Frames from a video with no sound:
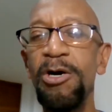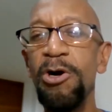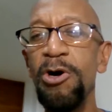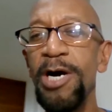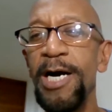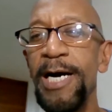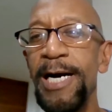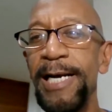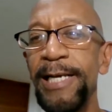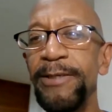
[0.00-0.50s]
or
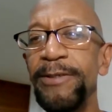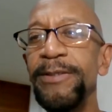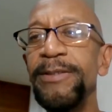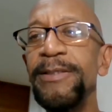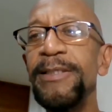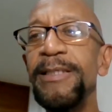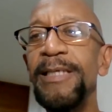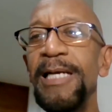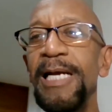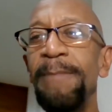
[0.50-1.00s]

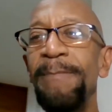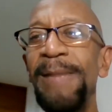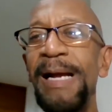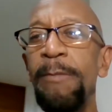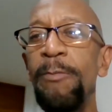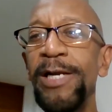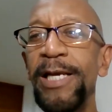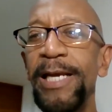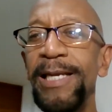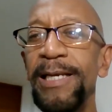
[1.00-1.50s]
higher, I might
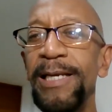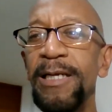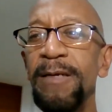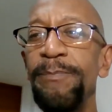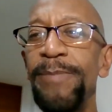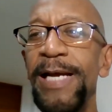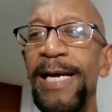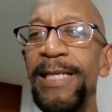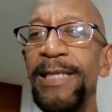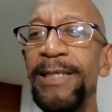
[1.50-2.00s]
want to get a
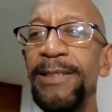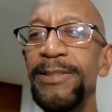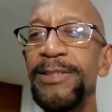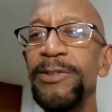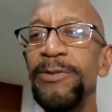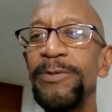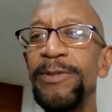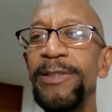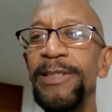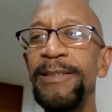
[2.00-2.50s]
companion
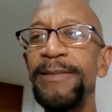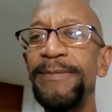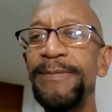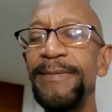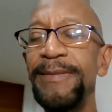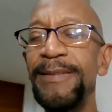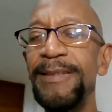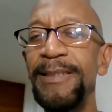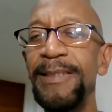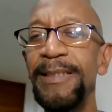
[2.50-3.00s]
to,
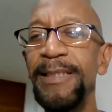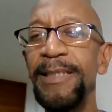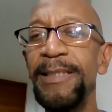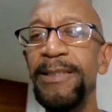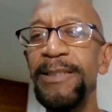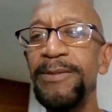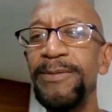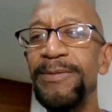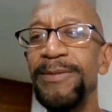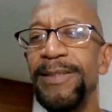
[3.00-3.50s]

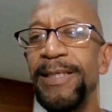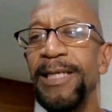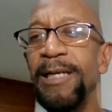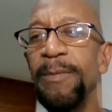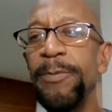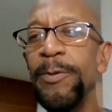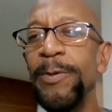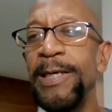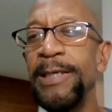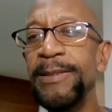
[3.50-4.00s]

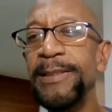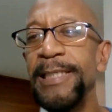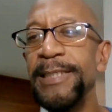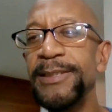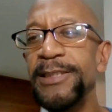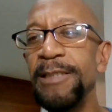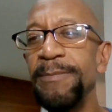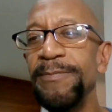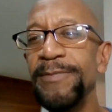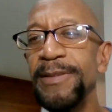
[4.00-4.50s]
help you out in
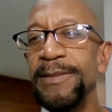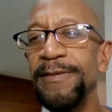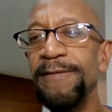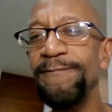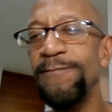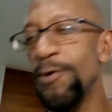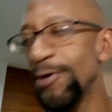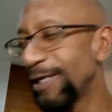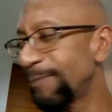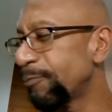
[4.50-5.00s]
case you
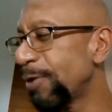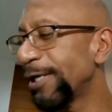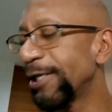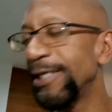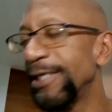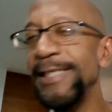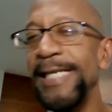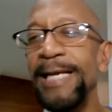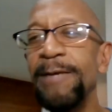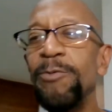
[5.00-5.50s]
fall and break
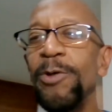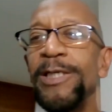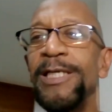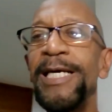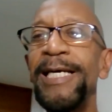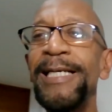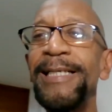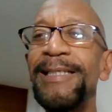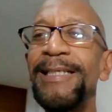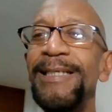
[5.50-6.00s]
your neck one
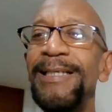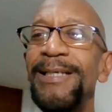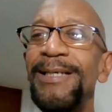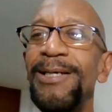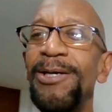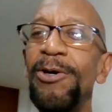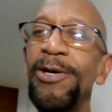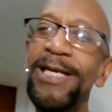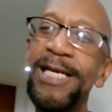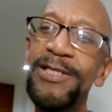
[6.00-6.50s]
night,
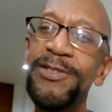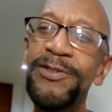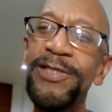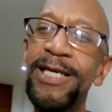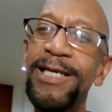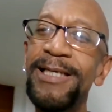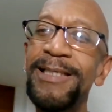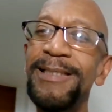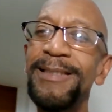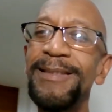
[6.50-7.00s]
or you get
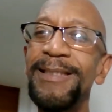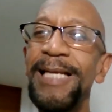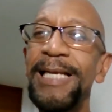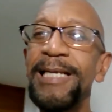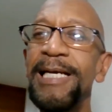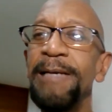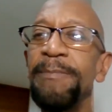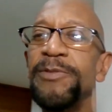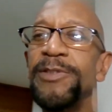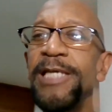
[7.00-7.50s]
sick
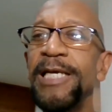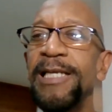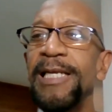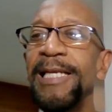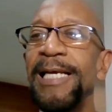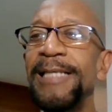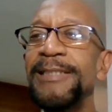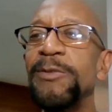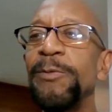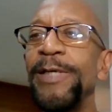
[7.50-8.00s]
like I'm sick
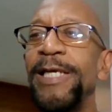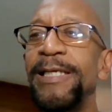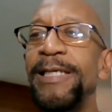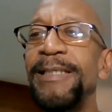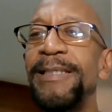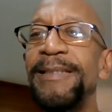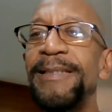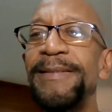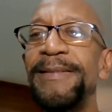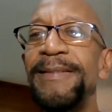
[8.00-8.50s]
last week.
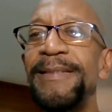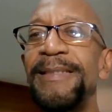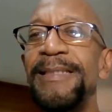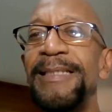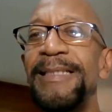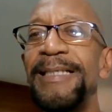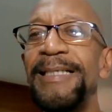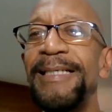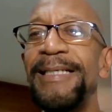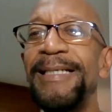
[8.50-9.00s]

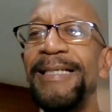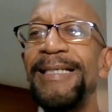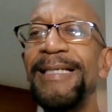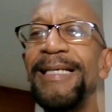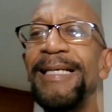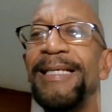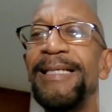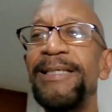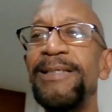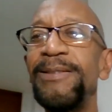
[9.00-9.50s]

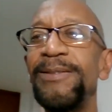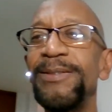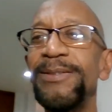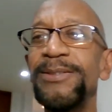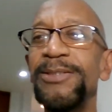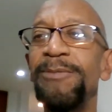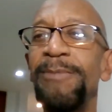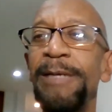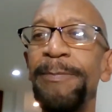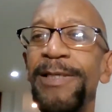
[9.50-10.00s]
So
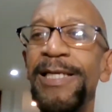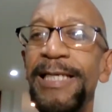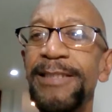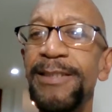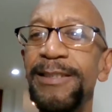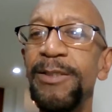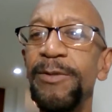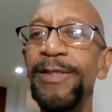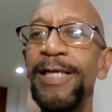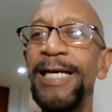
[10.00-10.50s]
it might be nice
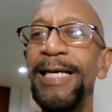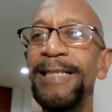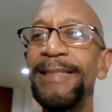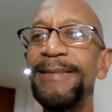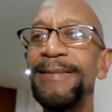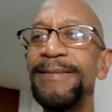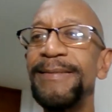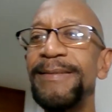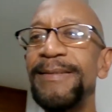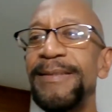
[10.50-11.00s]
to do
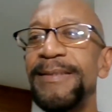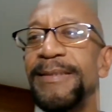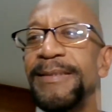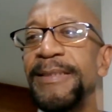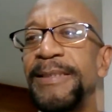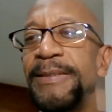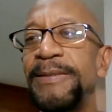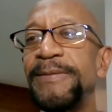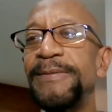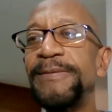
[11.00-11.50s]
that.
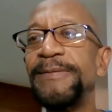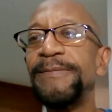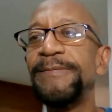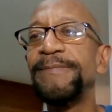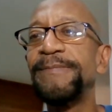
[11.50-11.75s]
So